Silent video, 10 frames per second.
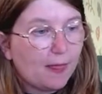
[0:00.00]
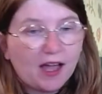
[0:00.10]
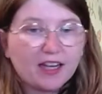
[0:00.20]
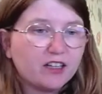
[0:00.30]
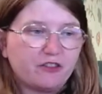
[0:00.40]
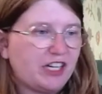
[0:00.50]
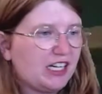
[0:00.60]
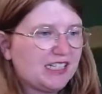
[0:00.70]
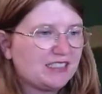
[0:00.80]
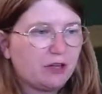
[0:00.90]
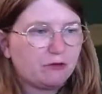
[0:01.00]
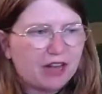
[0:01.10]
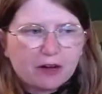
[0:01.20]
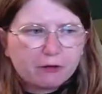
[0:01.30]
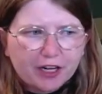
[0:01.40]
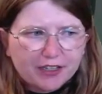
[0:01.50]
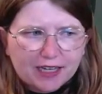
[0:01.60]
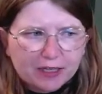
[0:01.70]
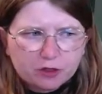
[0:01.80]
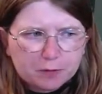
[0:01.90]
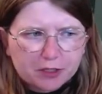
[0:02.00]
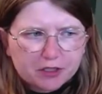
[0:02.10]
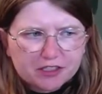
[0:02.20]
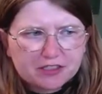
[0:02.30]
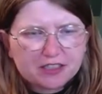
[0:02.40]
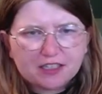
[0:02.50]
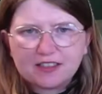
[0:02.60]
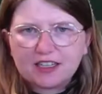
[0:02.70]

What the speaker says: kind of realised that right now, to be honest, that I